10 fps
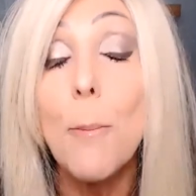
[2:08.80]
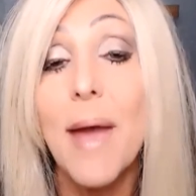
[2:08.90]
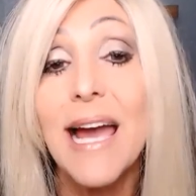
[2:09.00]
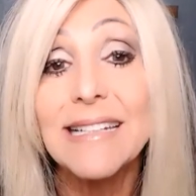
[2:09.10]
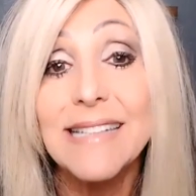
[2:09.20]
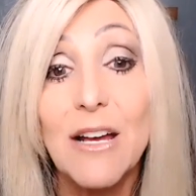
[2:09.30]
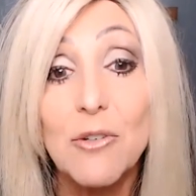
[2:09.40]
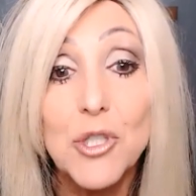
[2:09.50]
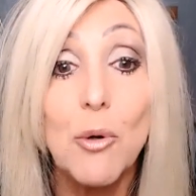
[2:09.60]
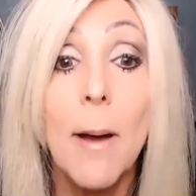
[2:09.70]
are back
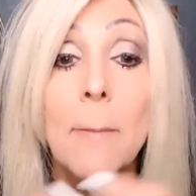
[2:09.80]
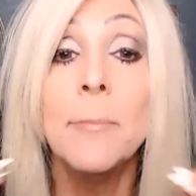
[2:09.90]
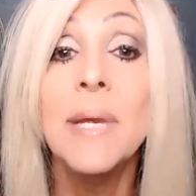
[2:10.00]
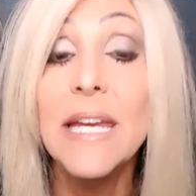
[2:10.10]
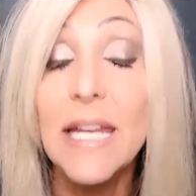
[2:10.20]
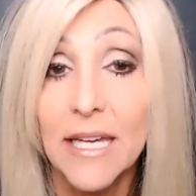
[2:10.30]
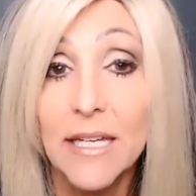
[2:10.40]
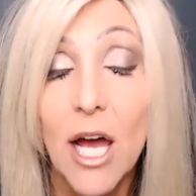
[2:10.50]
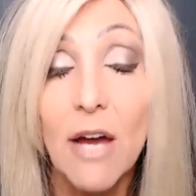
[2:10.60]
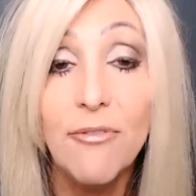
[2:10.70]
down to a
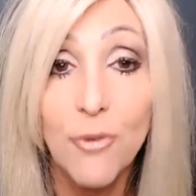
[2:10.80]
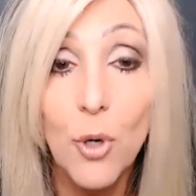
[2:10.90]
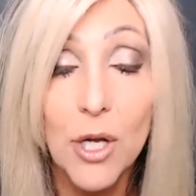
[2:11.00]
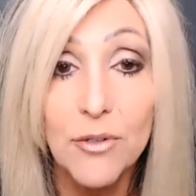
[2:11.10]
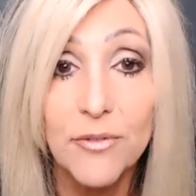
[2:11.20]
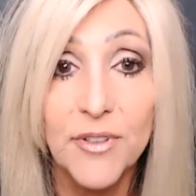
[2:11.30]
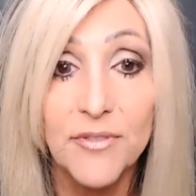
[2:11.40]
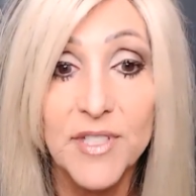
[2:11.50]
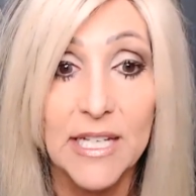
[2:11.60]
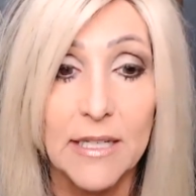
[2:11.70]
median of four hundred
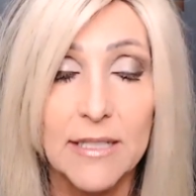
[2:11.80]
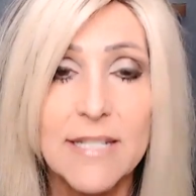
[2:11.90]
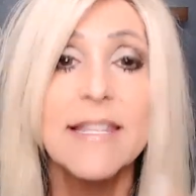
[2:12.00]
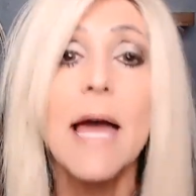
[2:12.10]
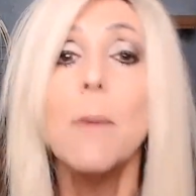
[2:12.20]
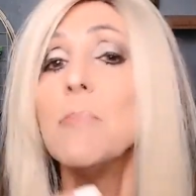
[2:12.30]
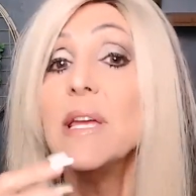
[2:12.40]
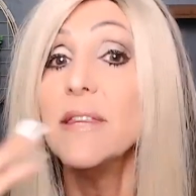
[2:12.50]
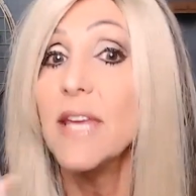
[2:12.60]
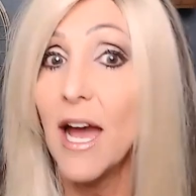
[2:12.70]
fifteen. Does that
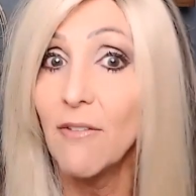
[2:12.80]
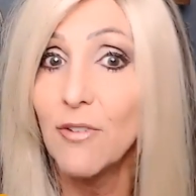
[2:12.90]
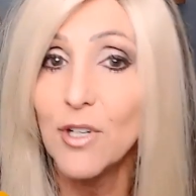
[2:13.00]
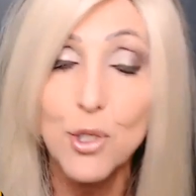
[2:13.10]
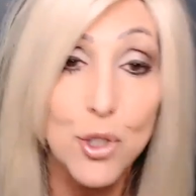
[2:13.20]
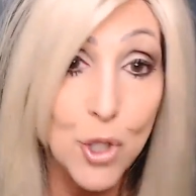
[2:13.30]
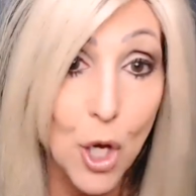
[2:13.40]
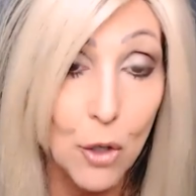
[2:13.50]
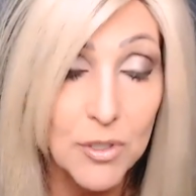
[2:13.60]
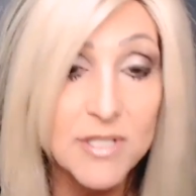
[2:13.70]
mean the average?
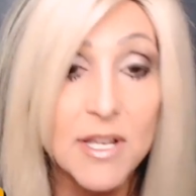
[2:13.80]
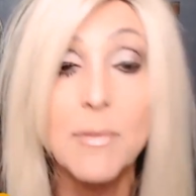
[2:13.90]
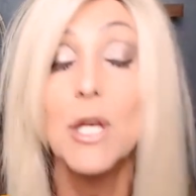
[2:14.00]
No. Does that